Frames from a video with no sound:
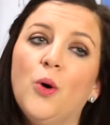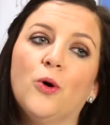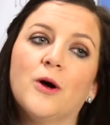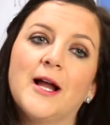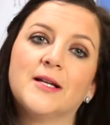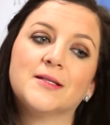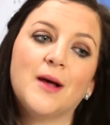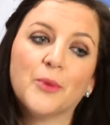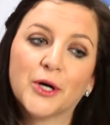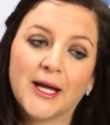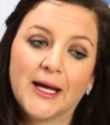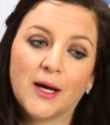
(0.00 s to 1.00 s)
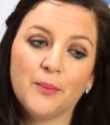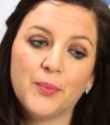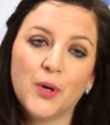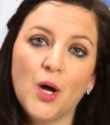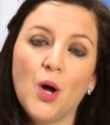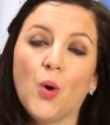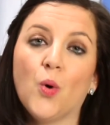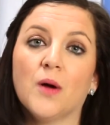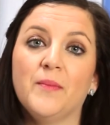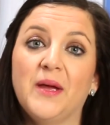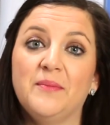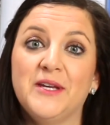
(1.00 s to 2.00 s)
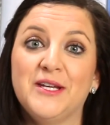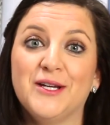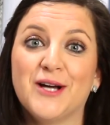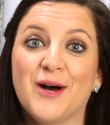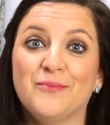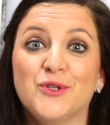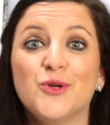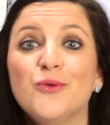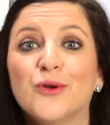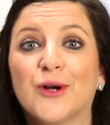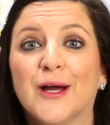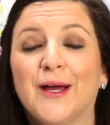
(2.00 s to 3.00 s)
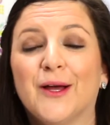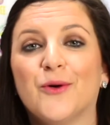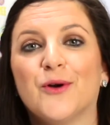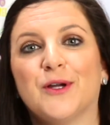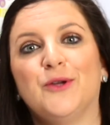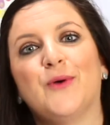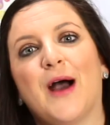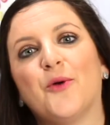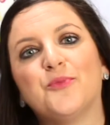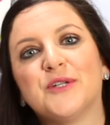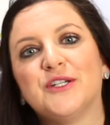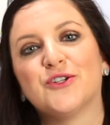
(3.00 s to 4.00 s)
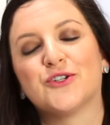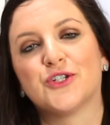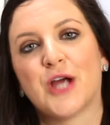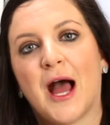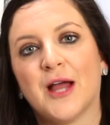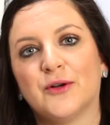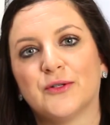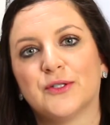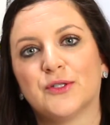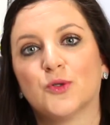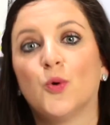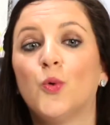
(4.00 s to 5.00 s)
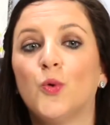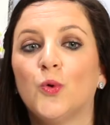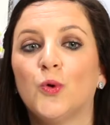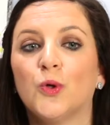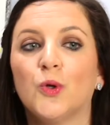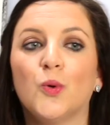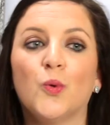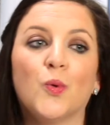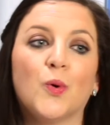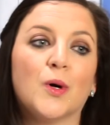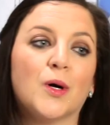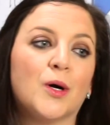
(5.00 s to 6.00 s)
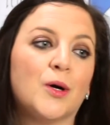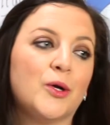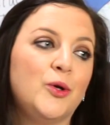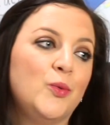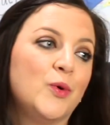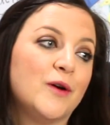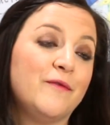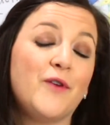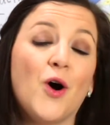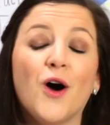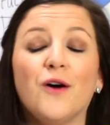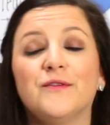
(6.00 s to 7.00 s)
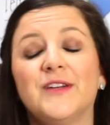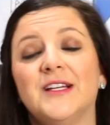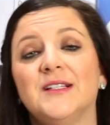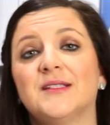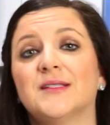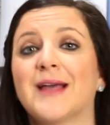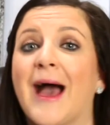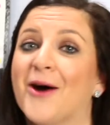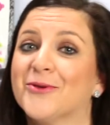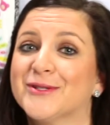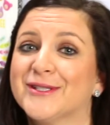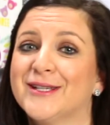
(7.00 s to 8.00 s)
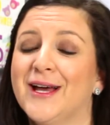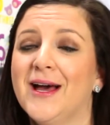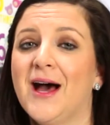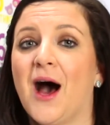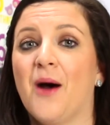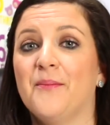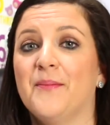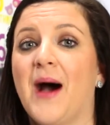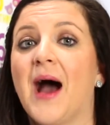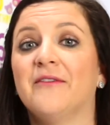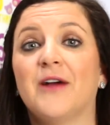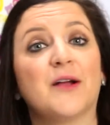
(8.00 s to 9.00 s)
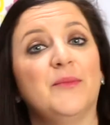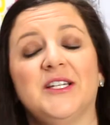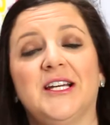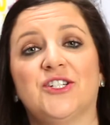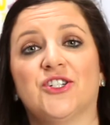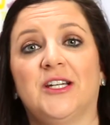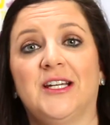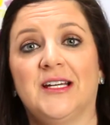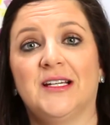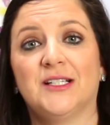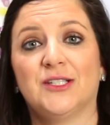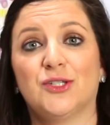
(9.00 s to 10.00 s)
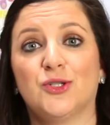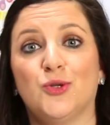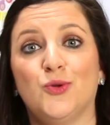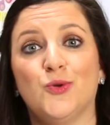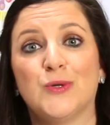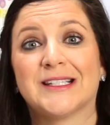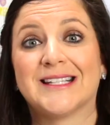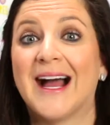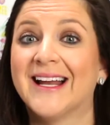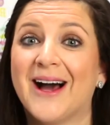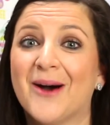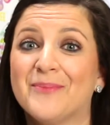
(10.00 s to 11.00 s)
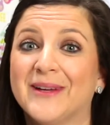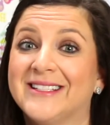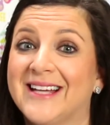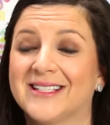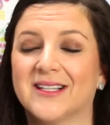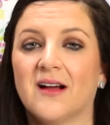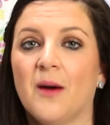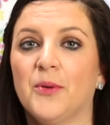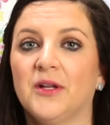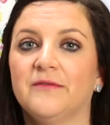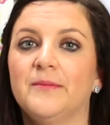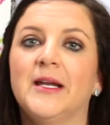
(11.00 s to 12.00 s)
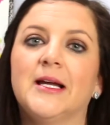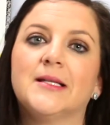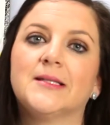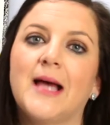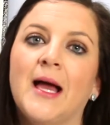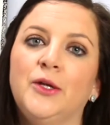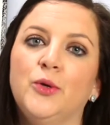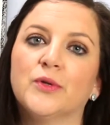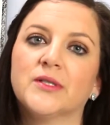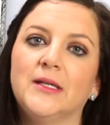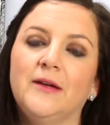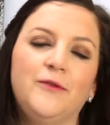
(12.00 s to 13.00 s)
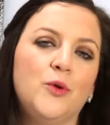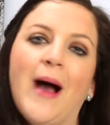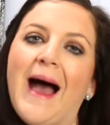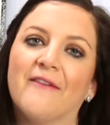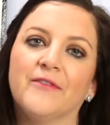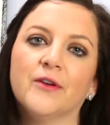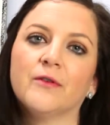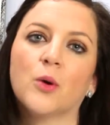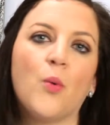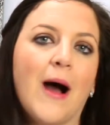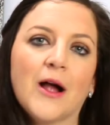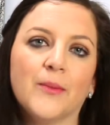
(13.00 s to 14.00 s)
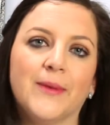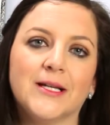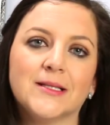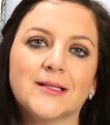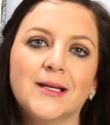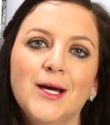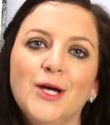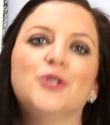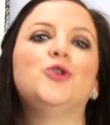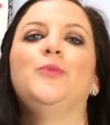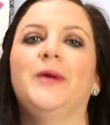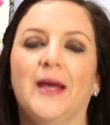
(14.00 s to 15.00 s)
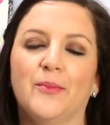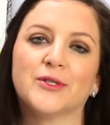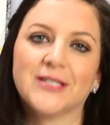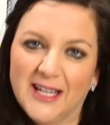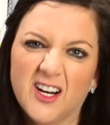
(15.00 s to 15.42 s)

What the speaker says: or at a summer camp, or maybe tutoring, or you helped in your child's school, or you were involved in scouts. My recommendation is to sign up. It takes a couple of minutes and you will see if you have the requirements to be able to